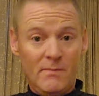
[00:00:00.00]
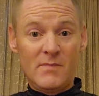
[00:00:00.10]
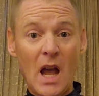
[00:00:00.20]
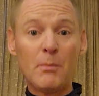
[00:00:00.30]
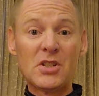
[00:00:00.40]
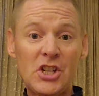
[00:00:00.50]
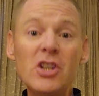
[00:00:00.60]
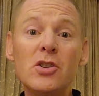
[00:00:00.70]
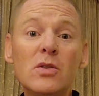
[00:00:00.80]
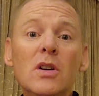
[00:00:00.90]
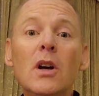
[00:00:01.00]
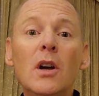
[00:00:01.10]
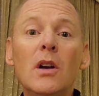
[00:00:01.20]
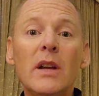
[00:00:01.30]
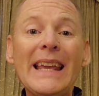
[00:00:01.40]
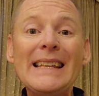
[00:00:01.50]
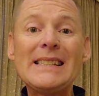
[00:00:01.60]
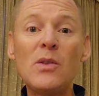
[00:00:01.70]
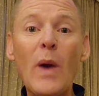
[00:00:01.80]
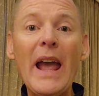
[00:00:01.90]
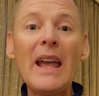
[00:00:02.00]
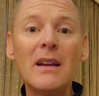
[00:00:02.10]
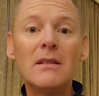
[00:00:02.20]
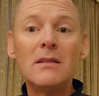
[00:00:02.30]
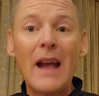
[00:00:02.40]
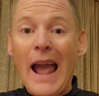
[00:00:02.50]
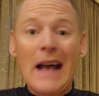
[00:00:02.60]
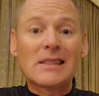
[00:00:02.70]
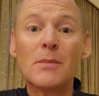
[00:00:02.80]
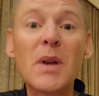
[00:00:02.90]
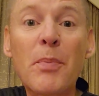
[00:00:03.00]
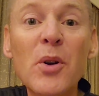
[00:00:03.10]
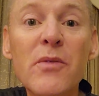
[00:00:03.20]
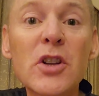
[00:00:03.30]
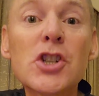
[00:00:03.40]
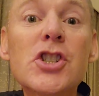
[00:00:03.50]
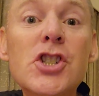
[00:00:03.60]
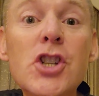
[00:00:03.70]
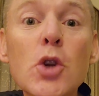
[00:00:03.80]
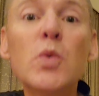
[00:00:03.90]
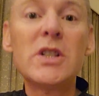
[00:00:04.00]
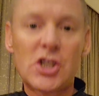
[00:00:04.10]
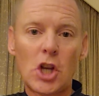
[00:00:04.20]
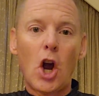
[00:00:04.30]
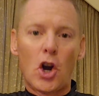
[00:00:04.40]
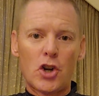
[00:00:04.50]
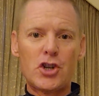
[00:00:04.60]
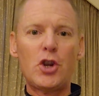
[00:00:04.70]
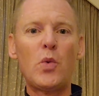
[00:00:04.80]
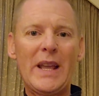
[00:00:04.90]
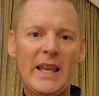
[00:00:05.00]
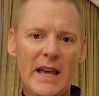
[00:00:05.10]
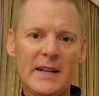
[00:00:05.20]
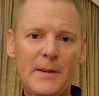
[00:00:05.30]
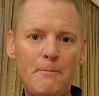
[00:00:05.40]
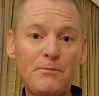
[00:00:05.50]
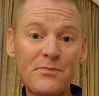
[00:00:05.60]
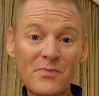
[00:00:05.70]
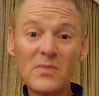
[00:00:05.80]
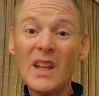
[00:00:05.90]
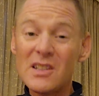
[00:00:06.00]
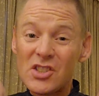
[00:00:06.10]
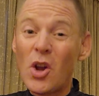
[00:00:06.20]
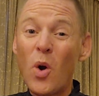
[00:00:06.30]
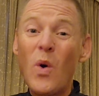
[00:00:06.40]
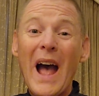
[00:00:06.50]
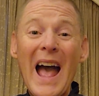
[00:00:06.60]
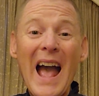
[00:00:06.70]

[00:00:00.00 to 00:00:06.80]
Number 2, easy way, ask them to prove their students are doing it. So